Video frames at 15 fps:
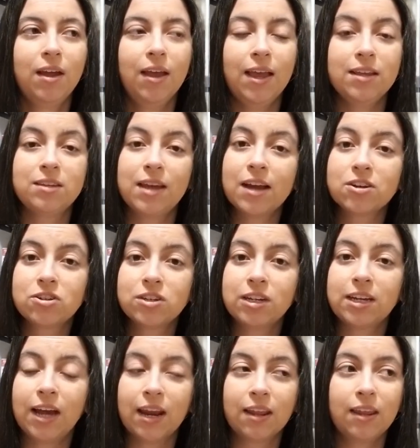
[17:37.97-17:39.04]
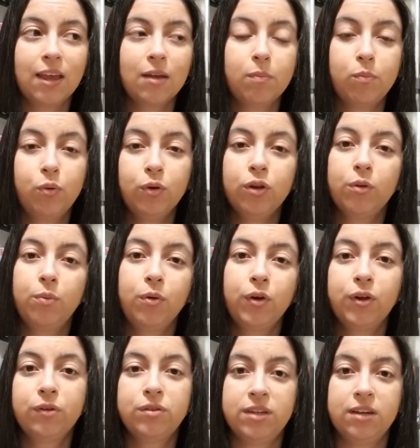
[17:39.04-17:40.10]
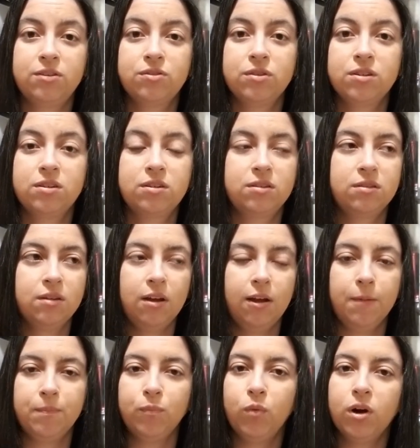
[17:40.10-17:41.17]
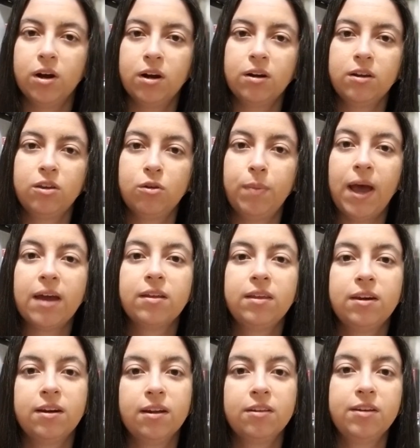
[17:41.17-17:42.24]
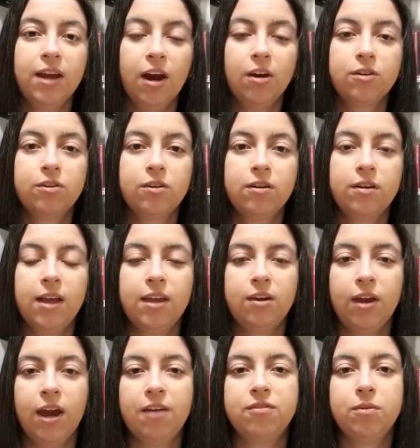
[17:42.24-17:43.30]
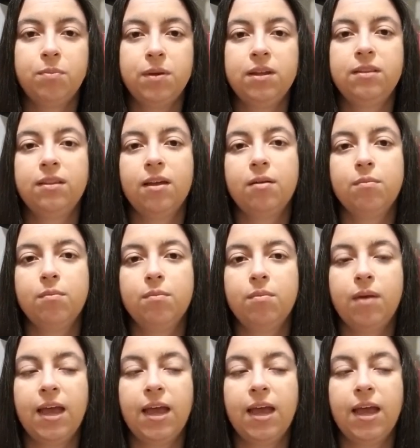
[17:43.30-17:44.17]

It's actually kind of like Puyo Puyo Tetris, um, where you're battling another character and you have to beat them,